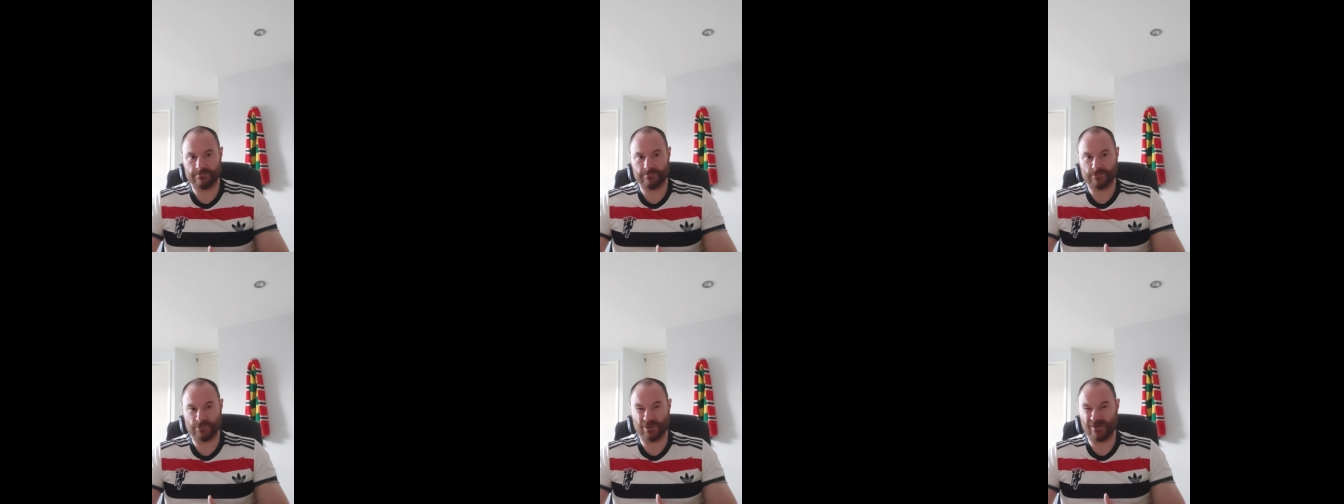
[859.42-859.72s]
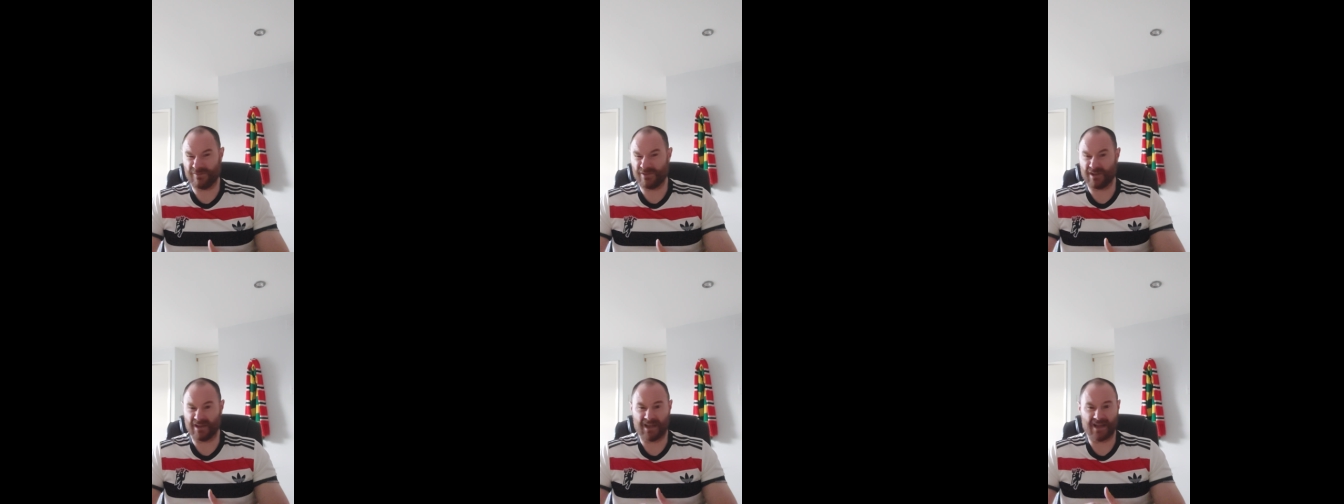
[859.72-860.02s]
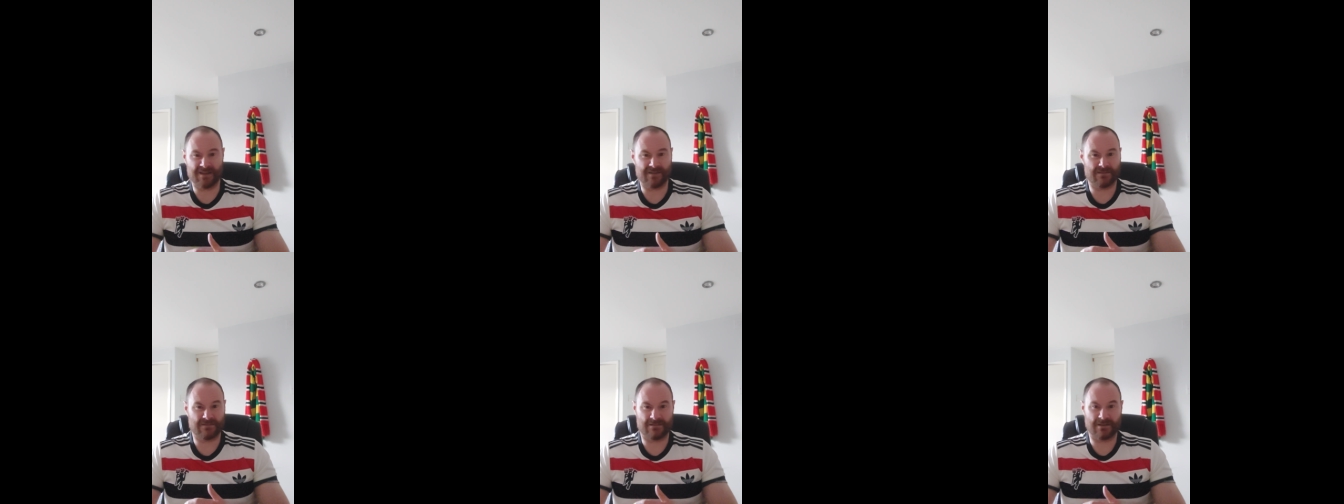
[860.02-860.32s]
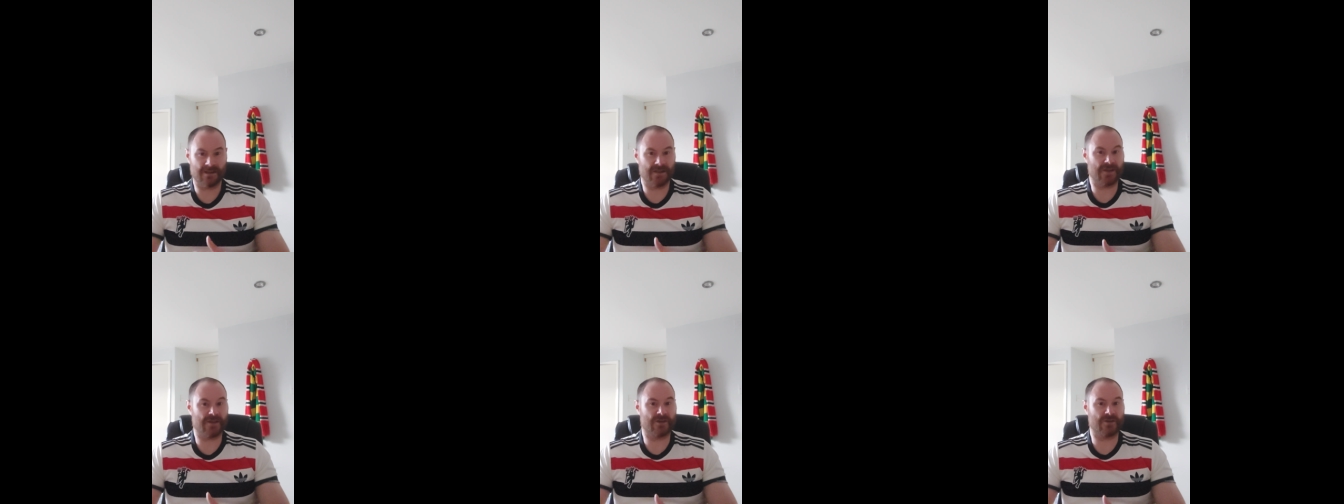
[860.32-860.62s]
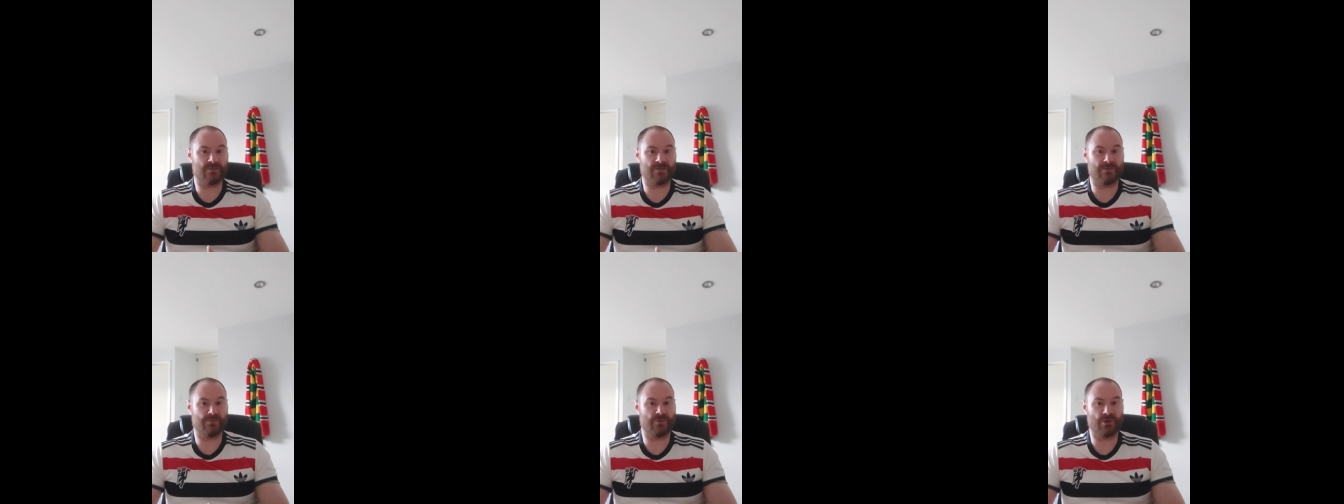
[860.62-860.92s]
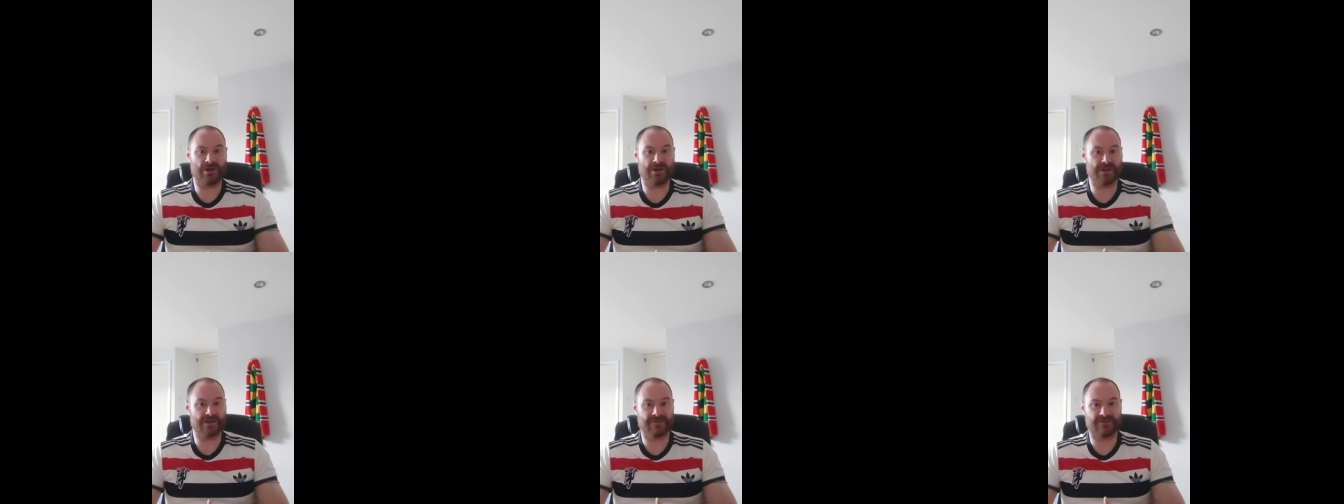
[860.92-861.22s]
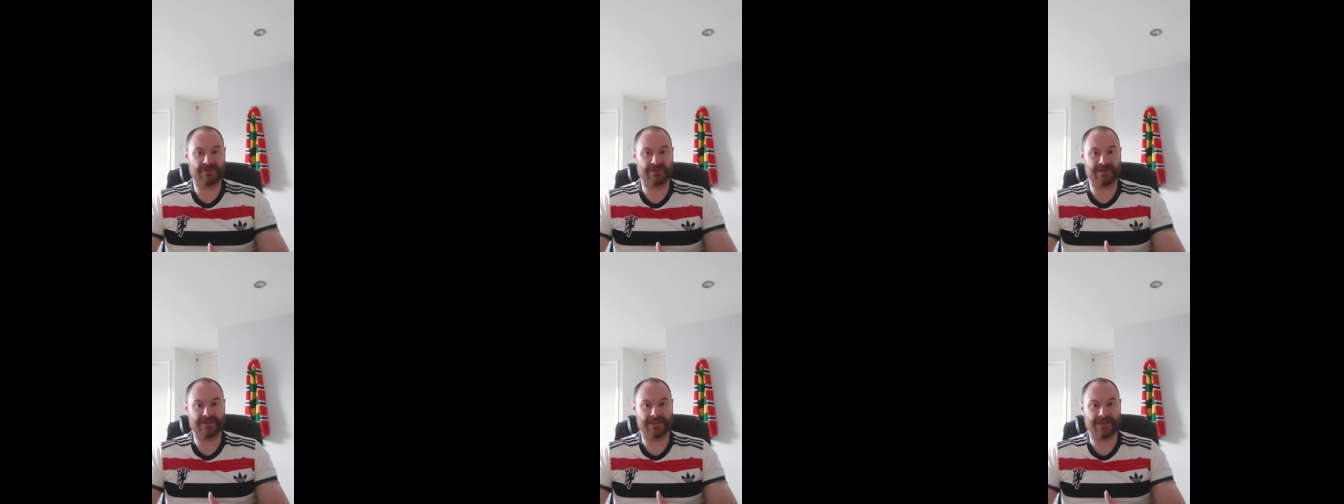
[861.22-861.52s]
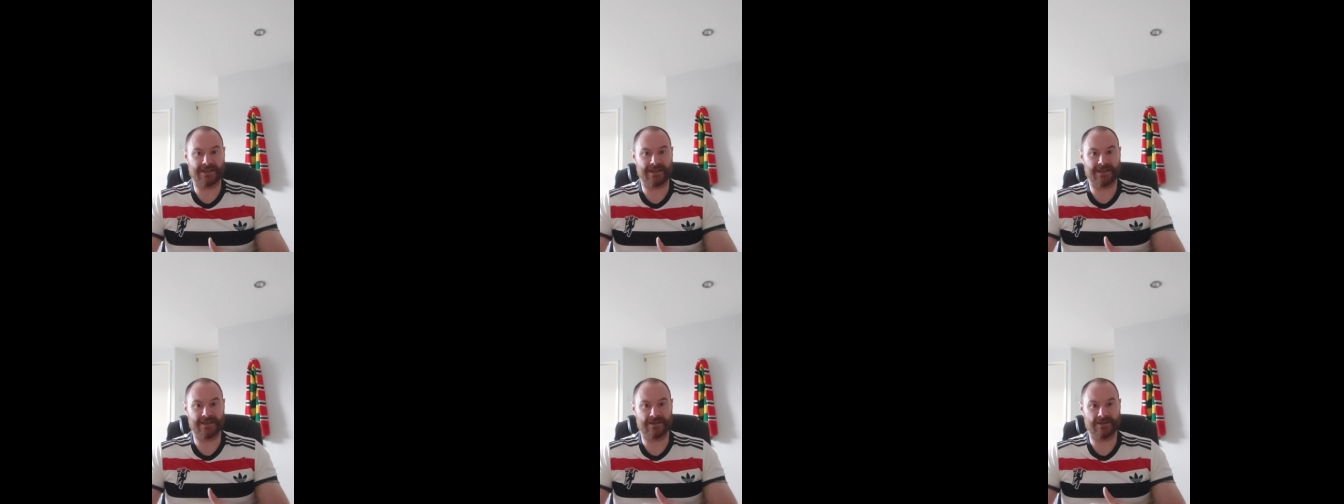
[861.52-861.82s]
Love the lad. Think he could be brilliant for United,